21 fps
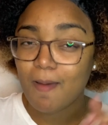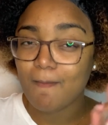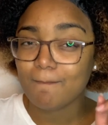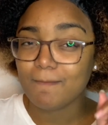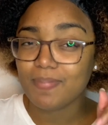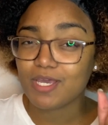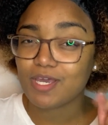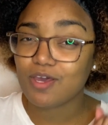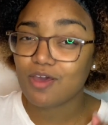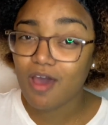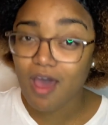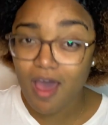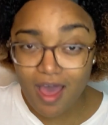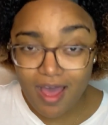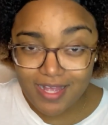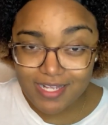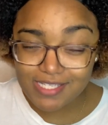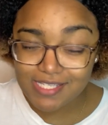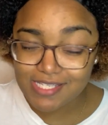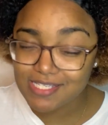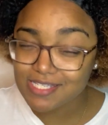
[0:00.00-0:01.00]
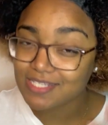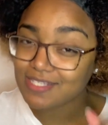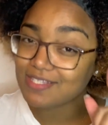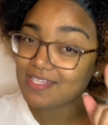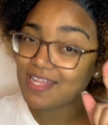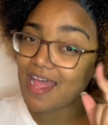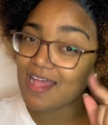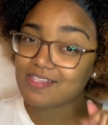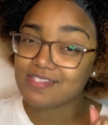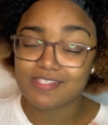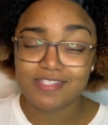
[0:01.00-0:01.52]
Because
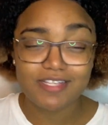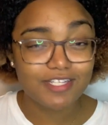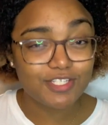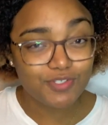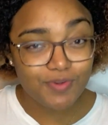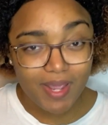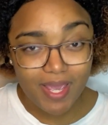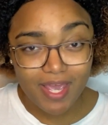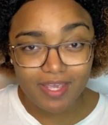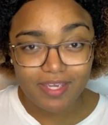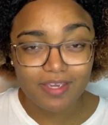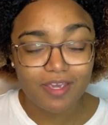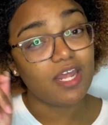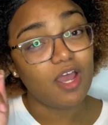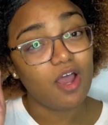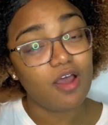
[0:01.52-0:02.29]
that's the trick.